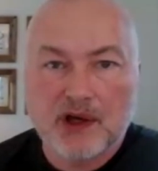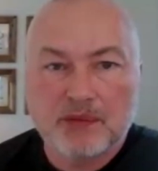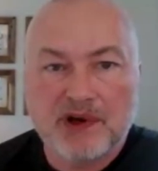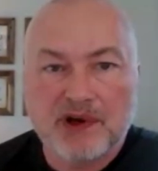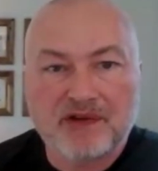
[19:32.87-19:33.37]

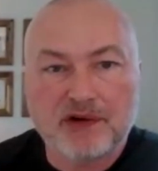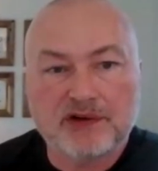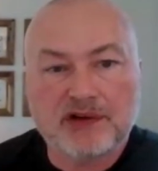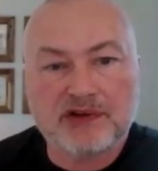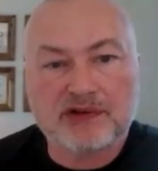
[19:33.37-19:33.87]
but if your
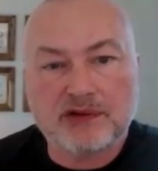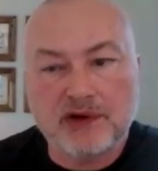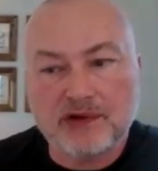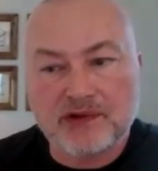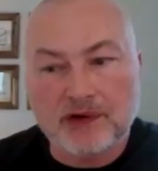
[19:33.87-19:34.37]

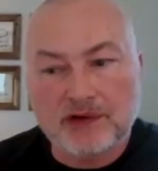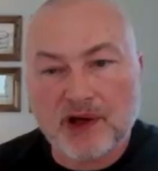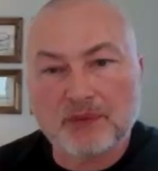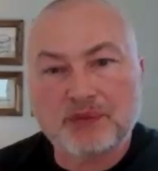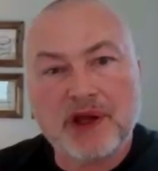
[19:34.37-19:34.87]

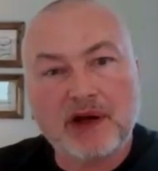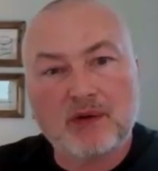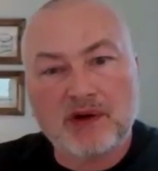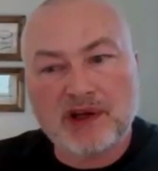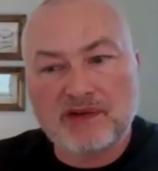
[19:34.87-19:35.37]
template
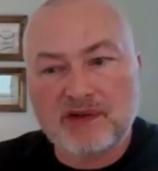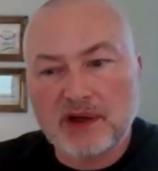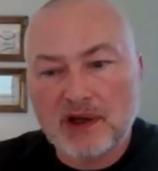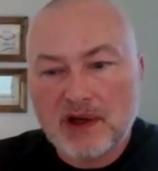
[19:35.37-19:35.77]
or even